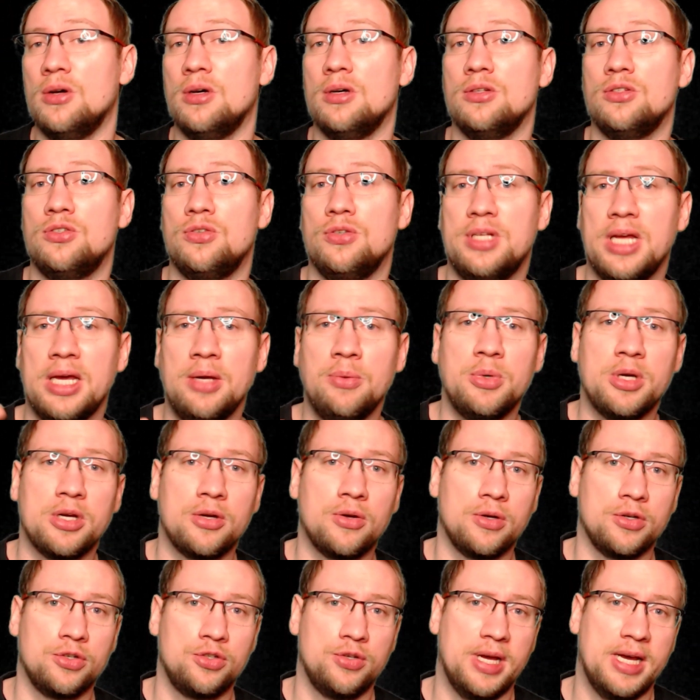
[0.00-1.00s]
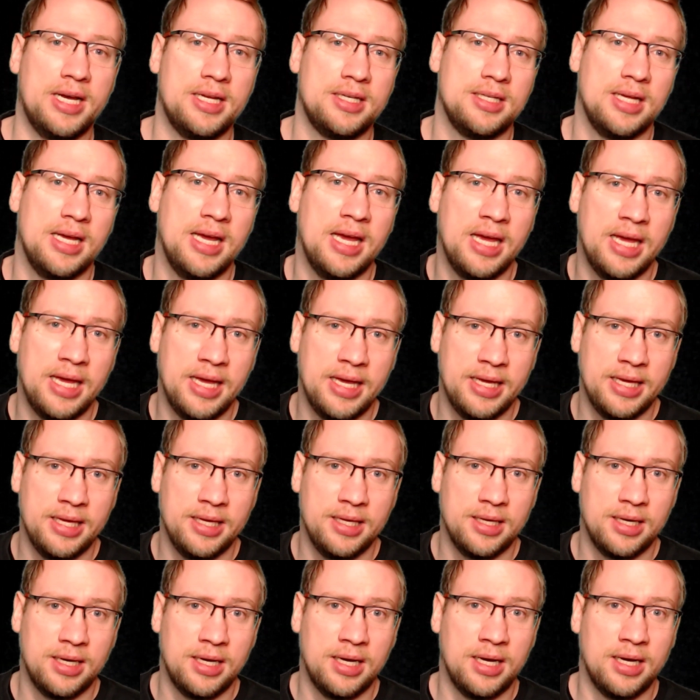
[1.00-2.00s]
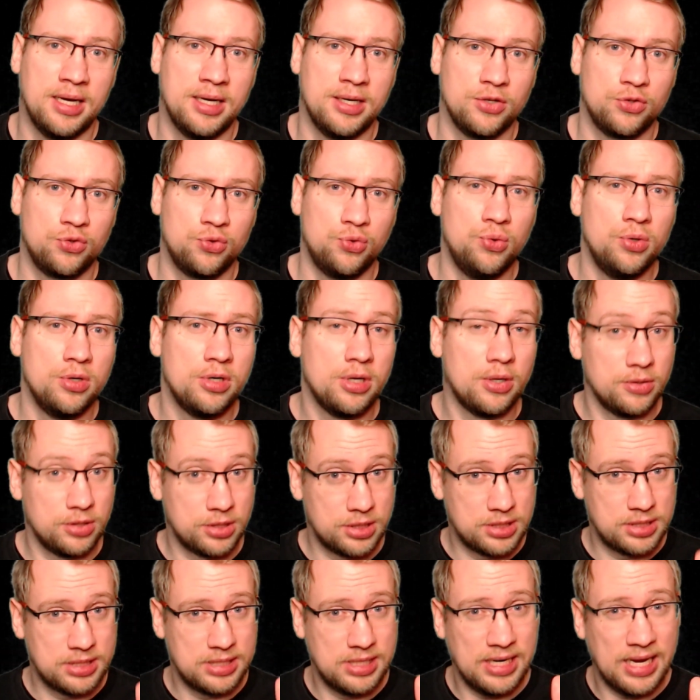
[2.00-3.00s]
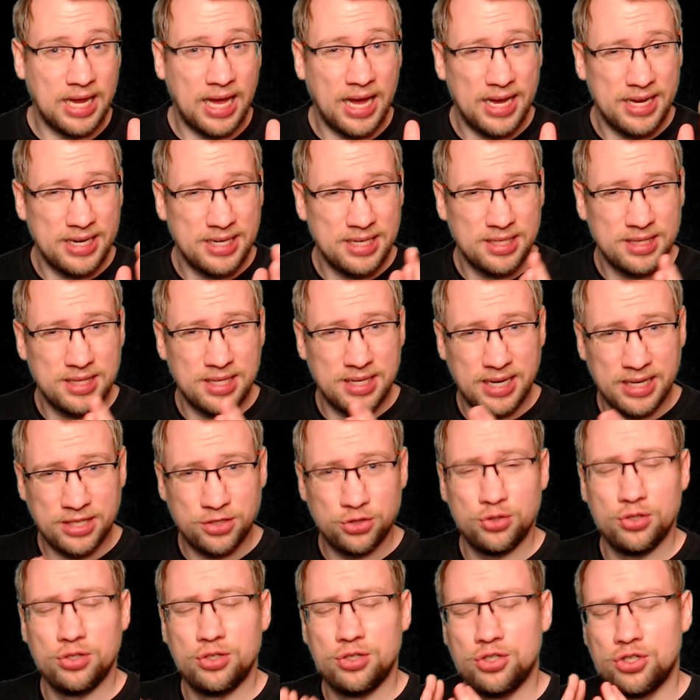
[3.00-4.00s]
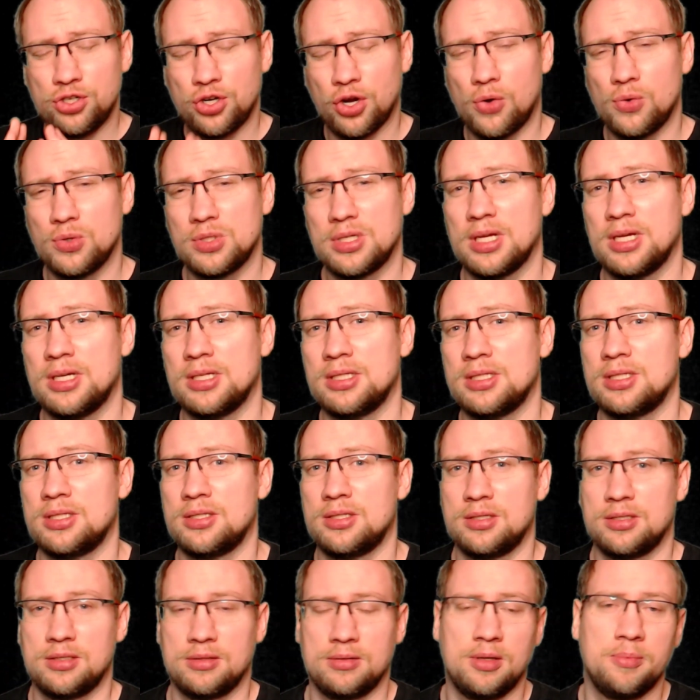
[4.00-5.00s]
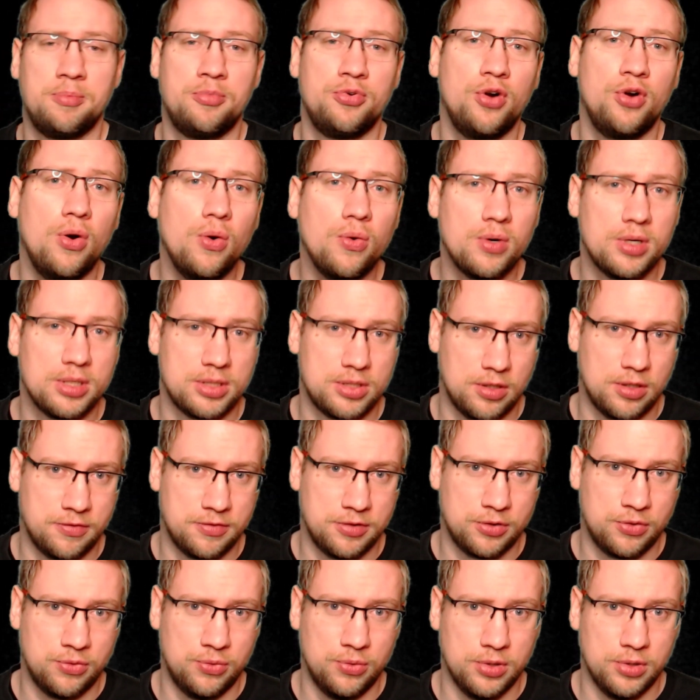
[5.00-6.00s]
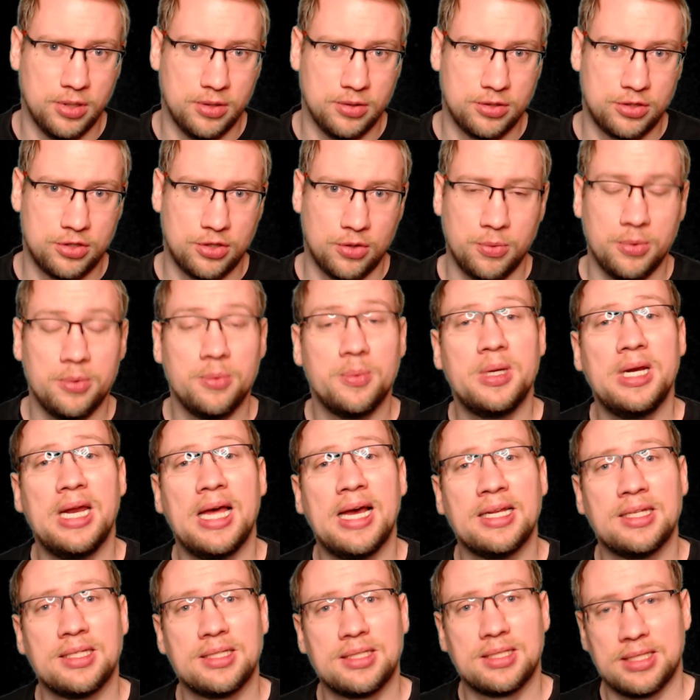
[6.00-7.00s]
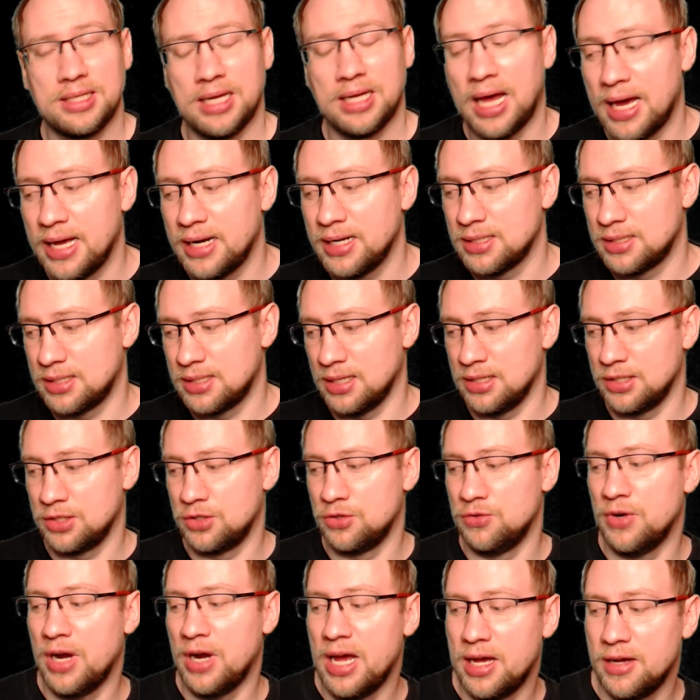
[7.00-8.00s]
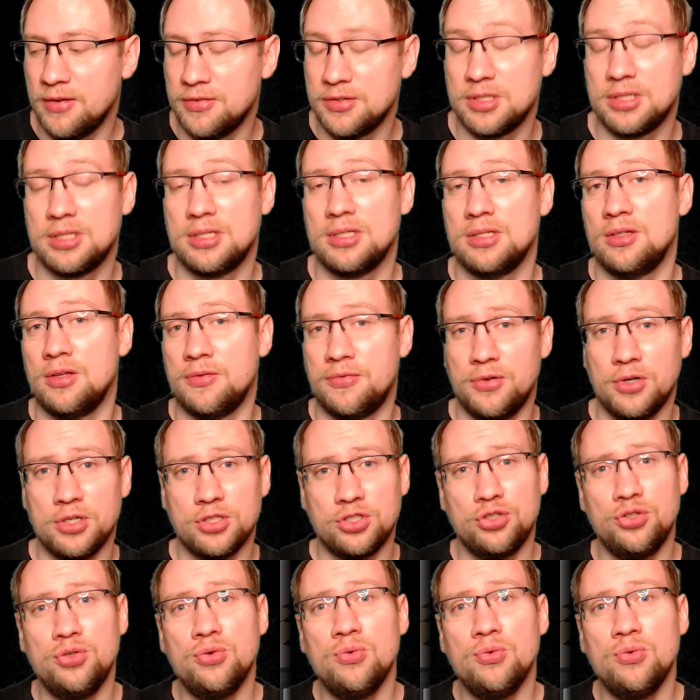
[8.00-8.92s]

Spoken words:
Today we are going to add a cooldown slider that actually shows us the progress of the cooldown. So we will add sliders and graphs, the first